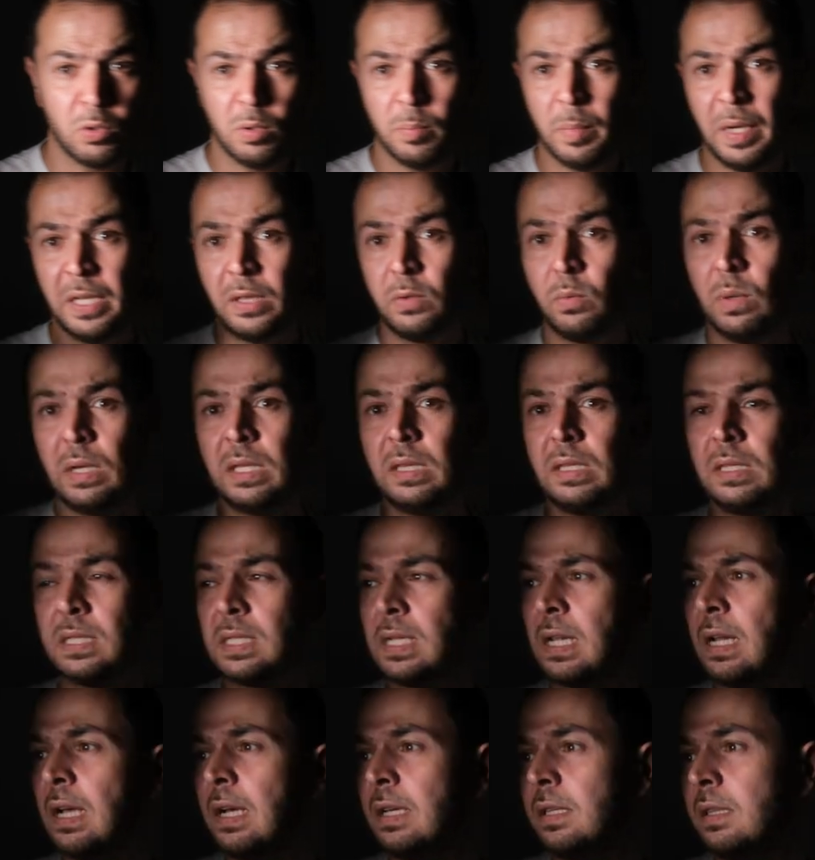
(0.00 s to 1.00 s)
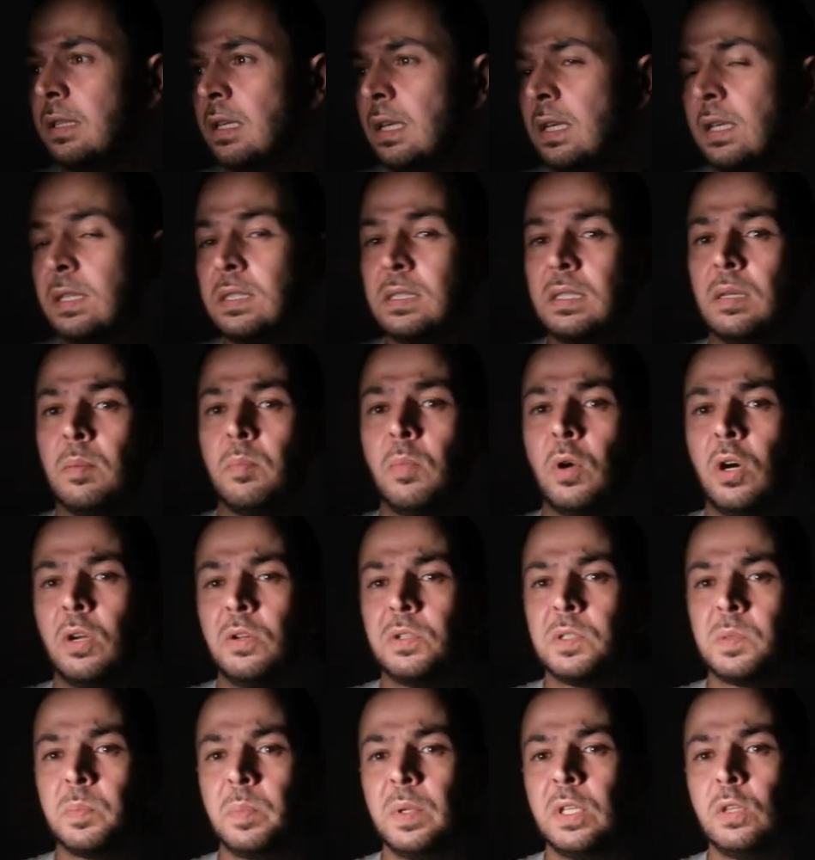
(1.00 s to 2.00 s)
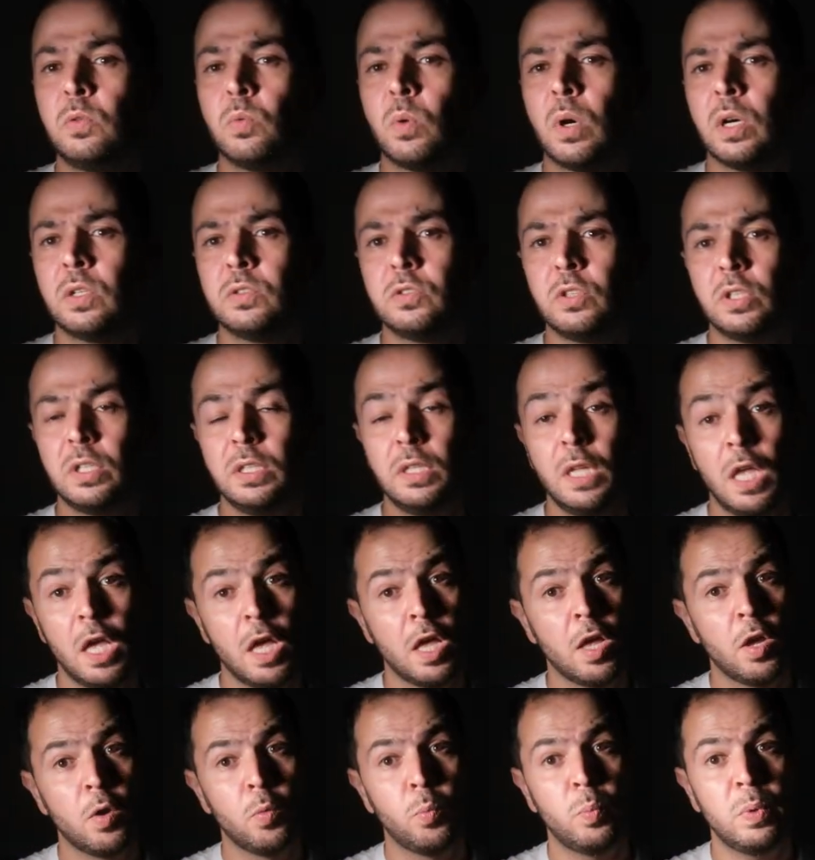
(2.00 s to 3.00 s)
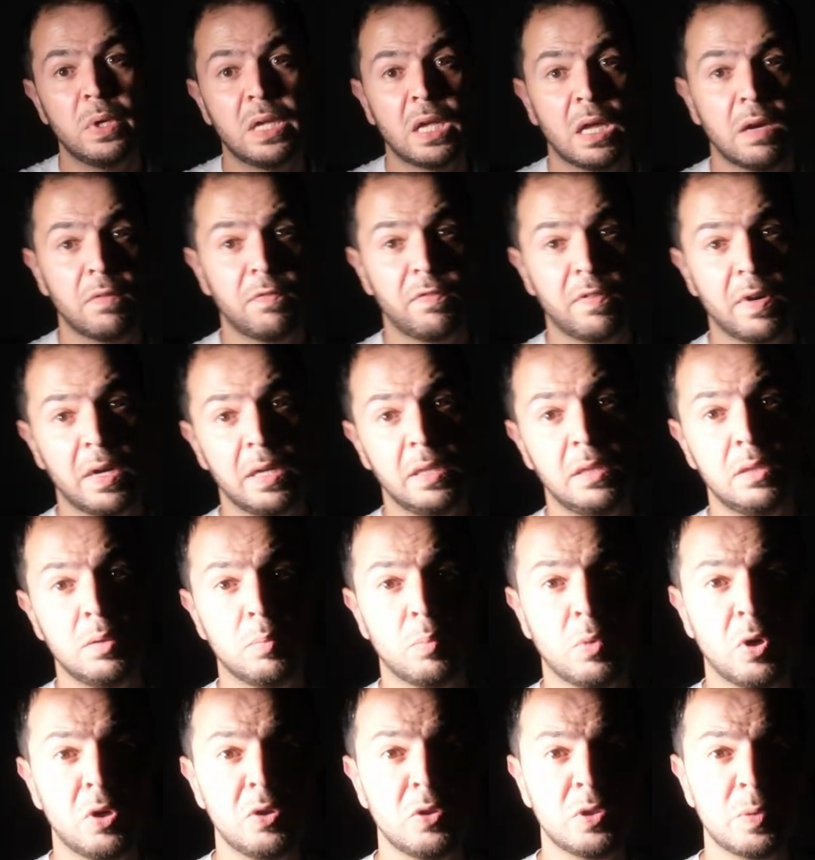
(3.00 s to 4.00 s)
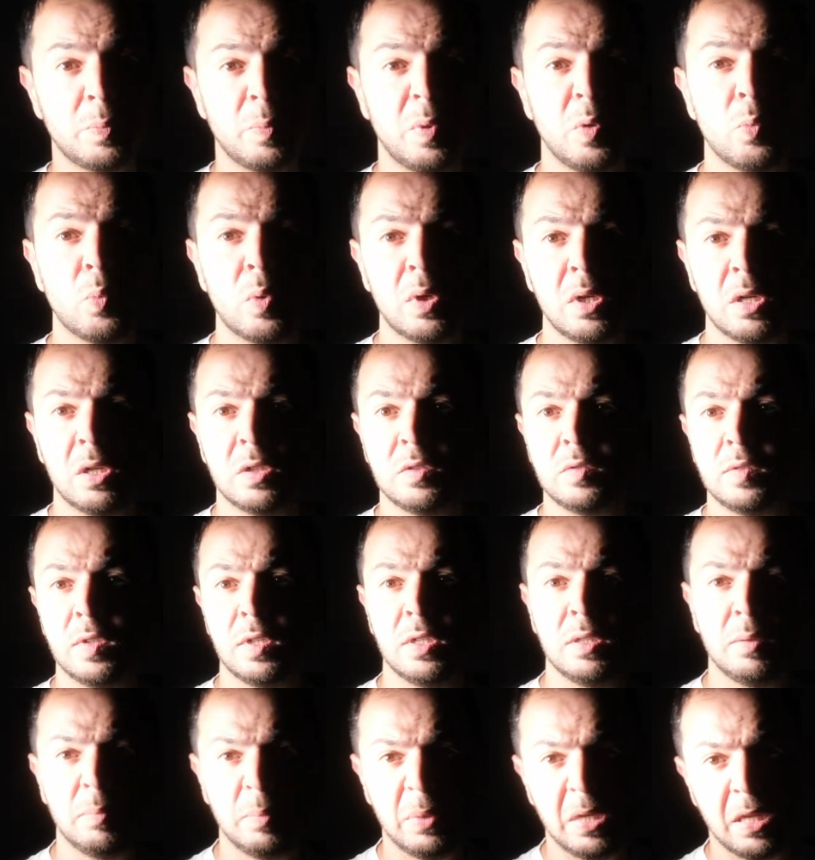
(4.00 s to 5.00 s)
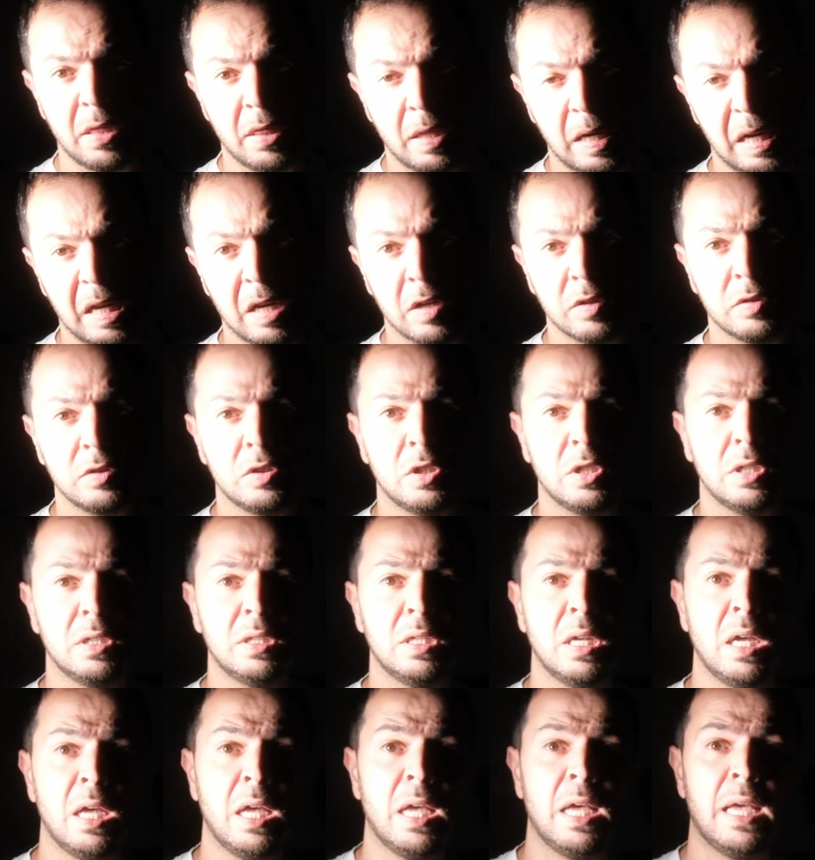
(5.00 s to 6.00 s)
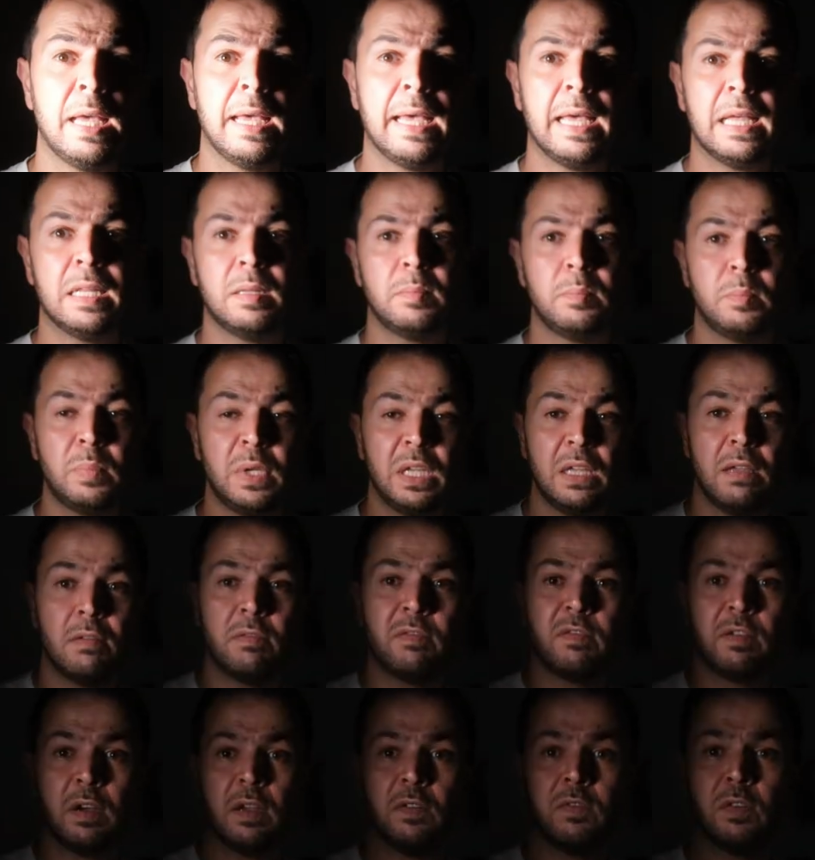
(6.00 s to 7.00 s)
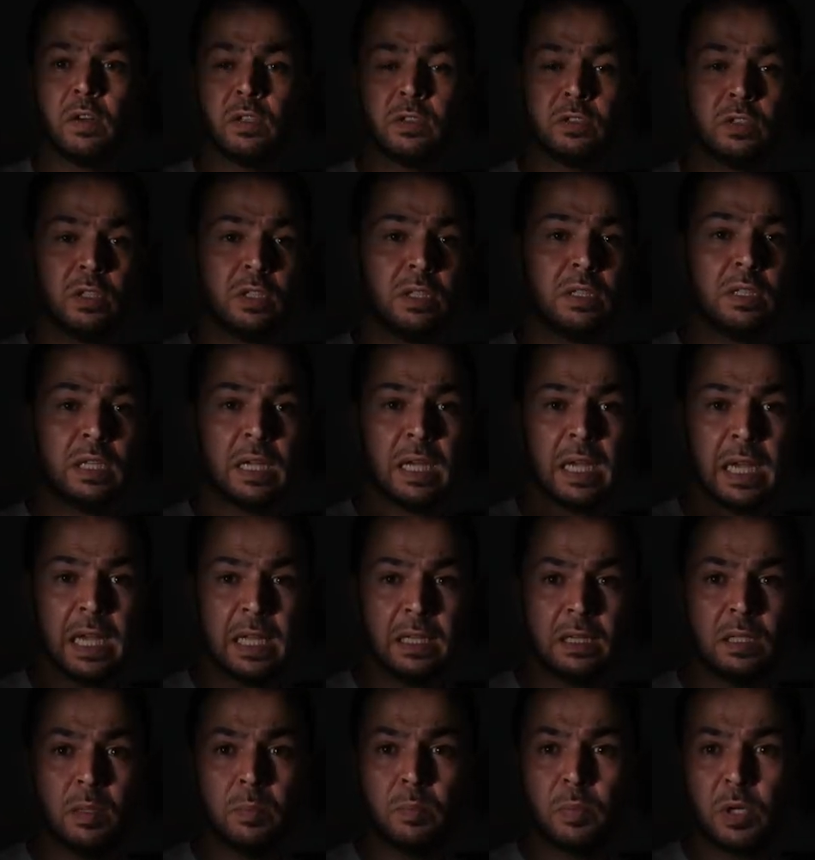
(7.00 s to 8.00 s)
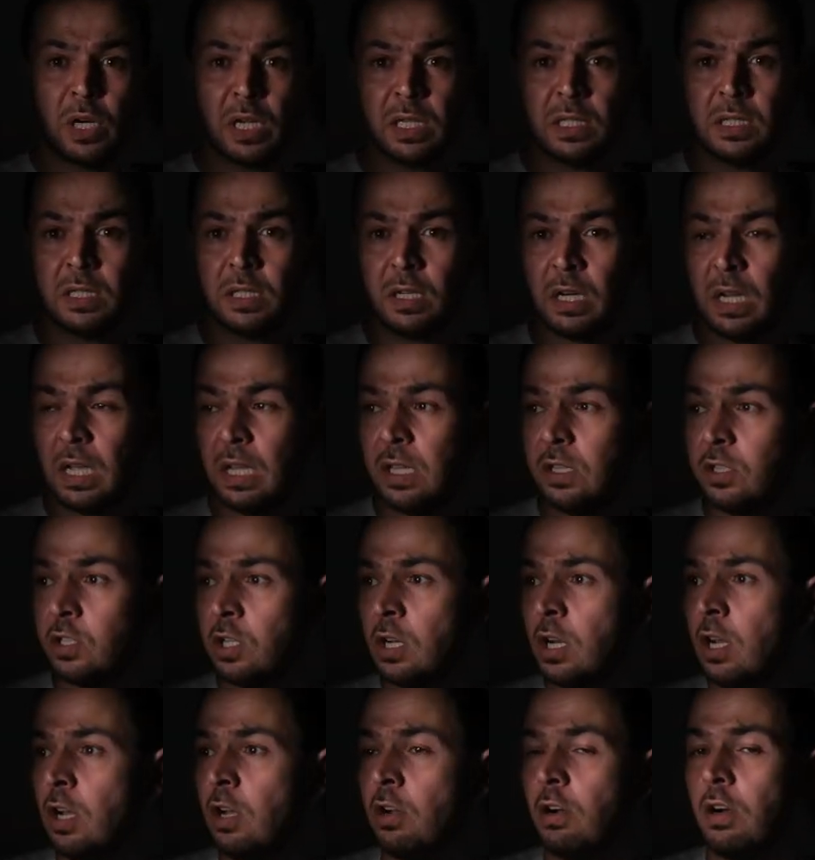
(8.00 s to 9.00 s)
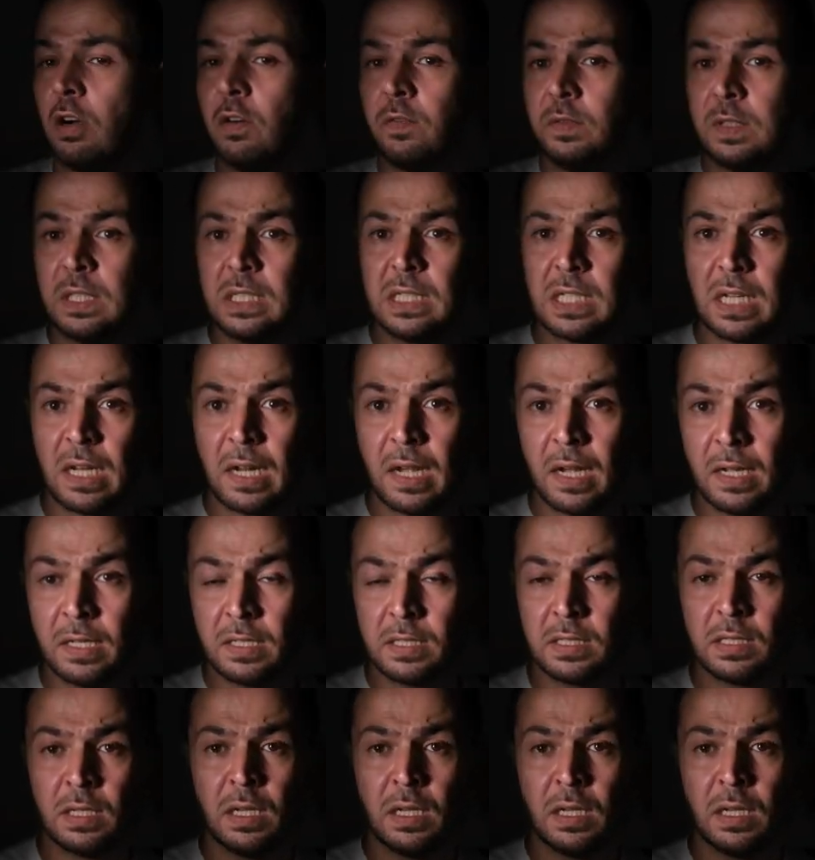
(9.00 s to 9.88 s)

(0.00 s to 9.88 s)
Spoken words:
By the way, this light is the Molus B200. We can find the Molus B100, B300 and B500, and the price range of these lights